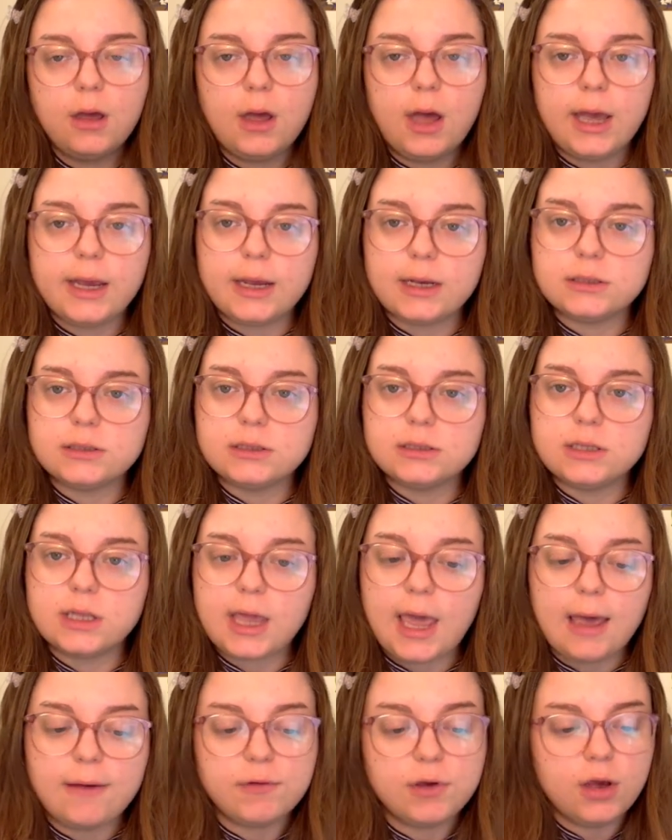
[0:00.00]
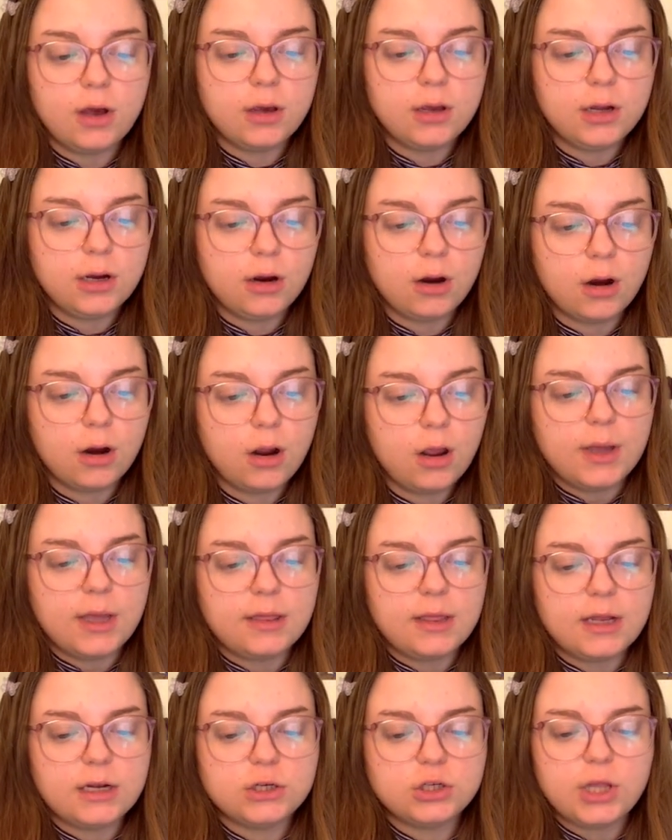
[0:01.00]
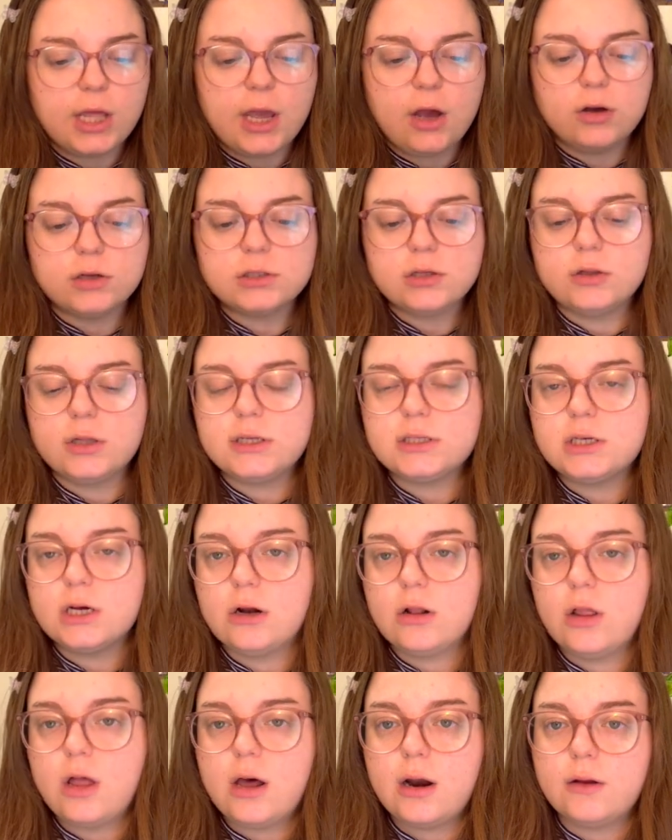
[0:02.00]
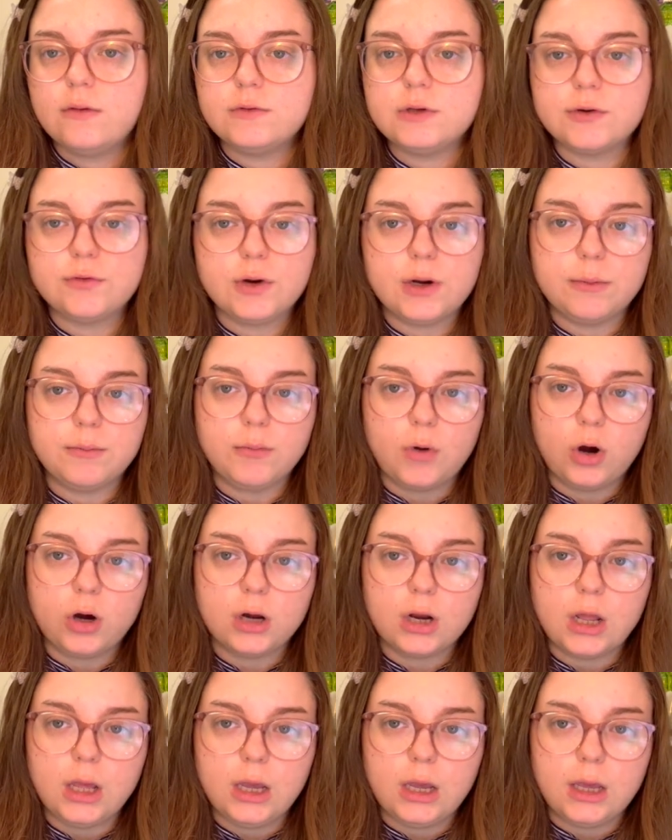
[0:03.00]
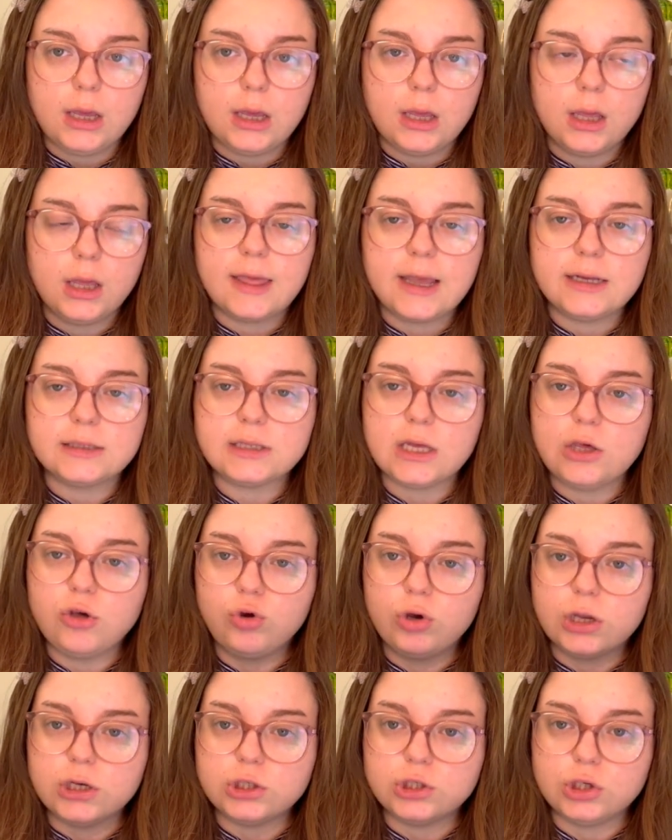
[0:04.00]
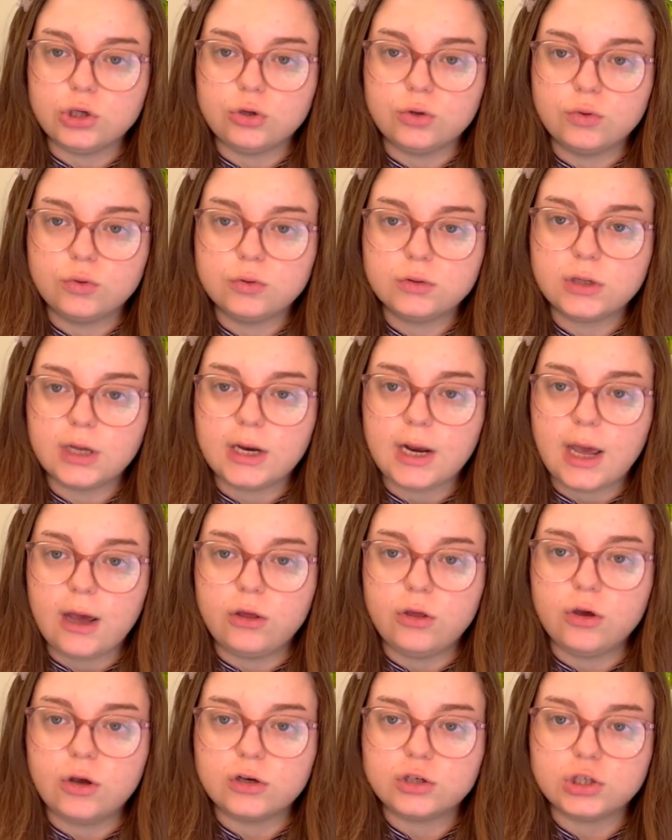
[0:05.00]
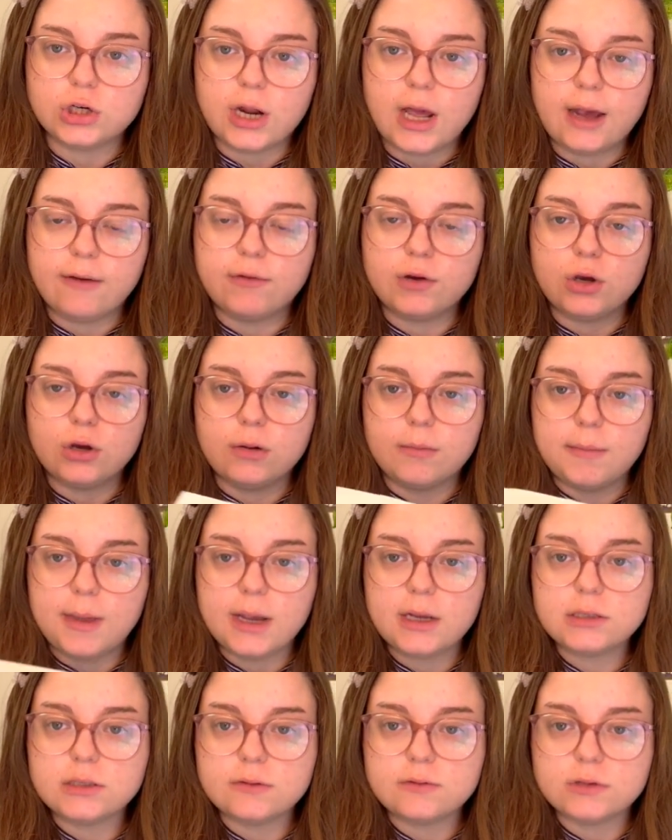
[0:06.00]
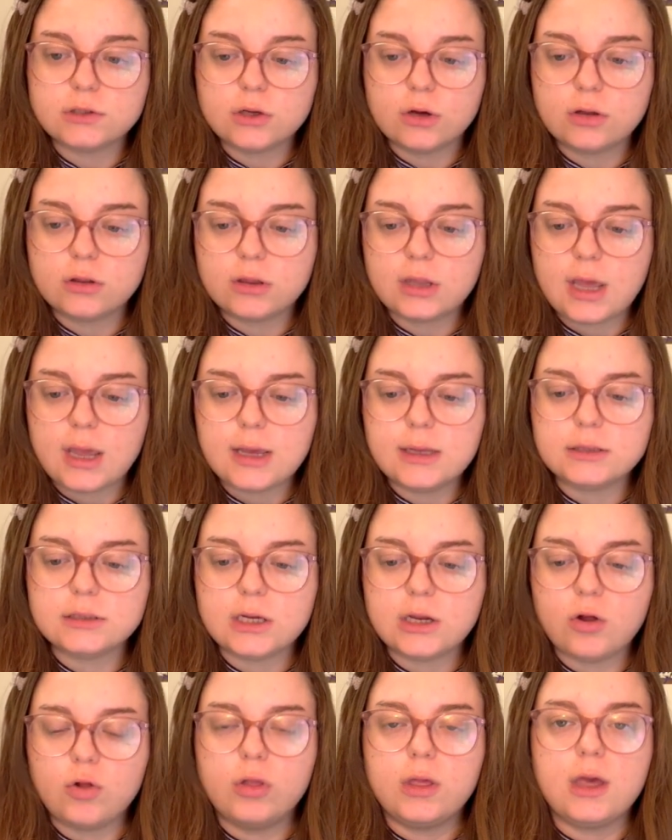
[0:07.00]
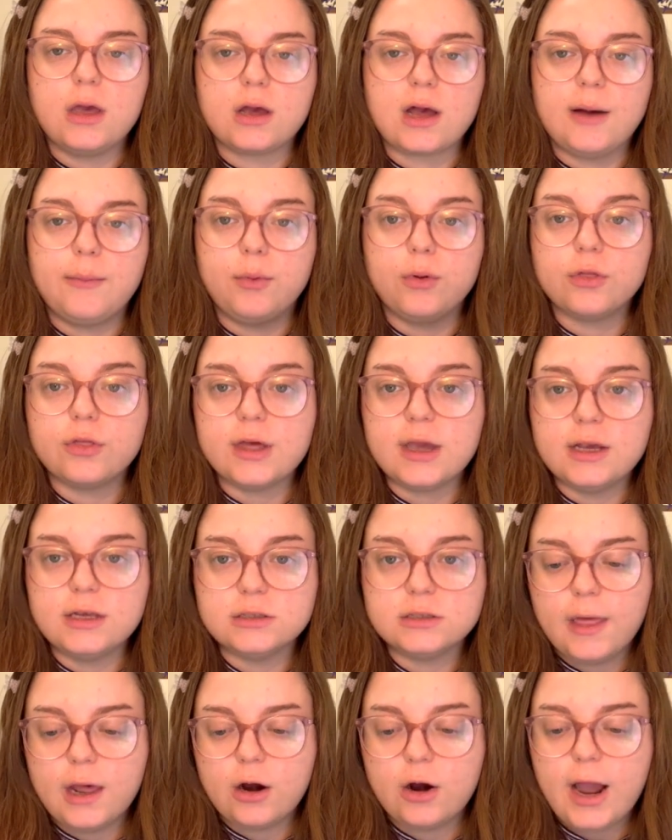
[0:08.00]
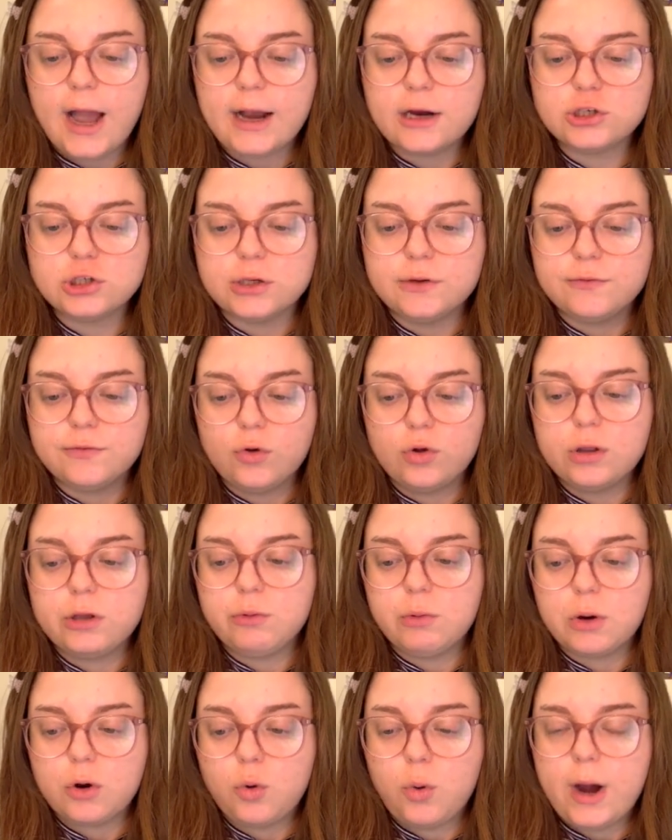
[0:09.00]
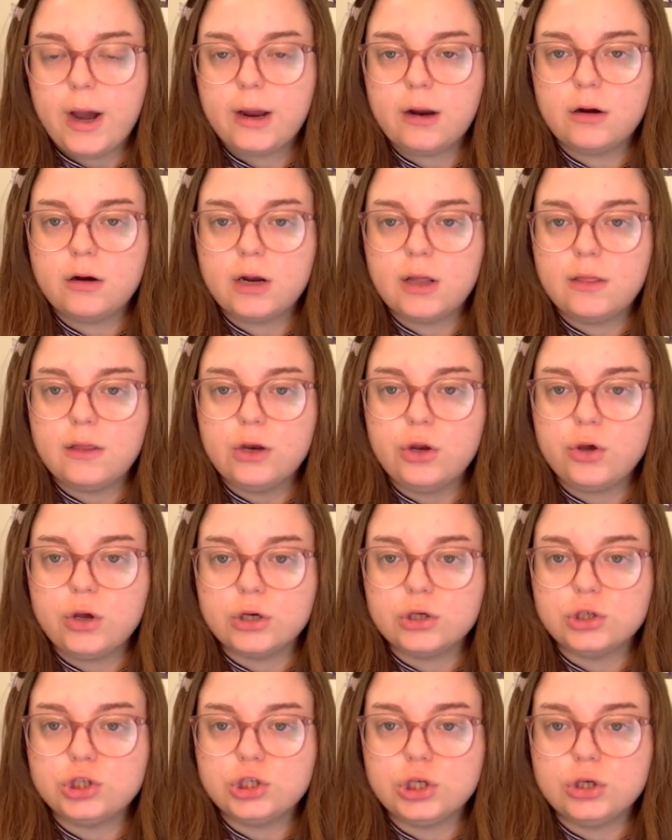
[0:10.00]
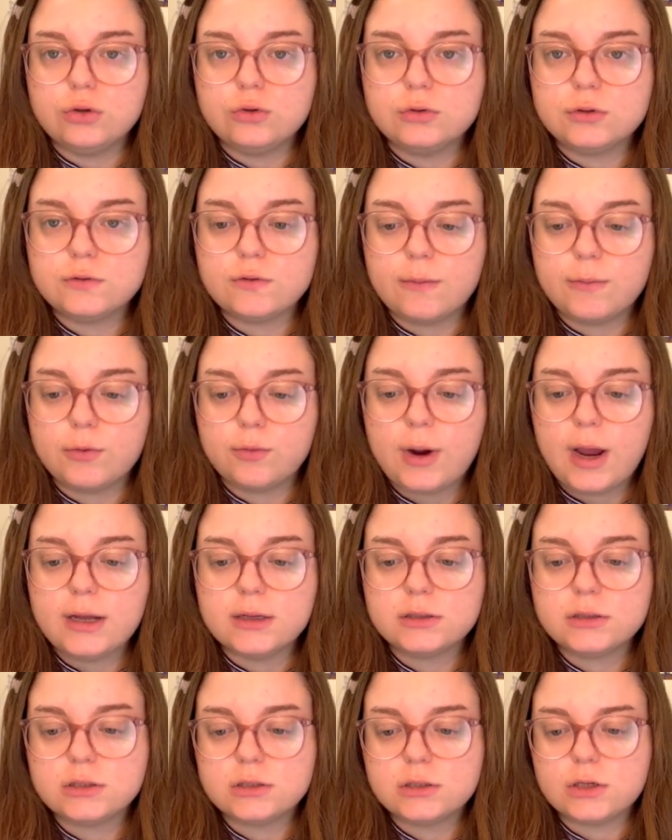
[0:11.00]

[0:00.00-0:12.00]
I guess is the caveat here. And then they also listed a lot of different marketing things that you can do and how you should have a good mix of certain things and only a couple things that are actually fully required, and then you can choose from the rest.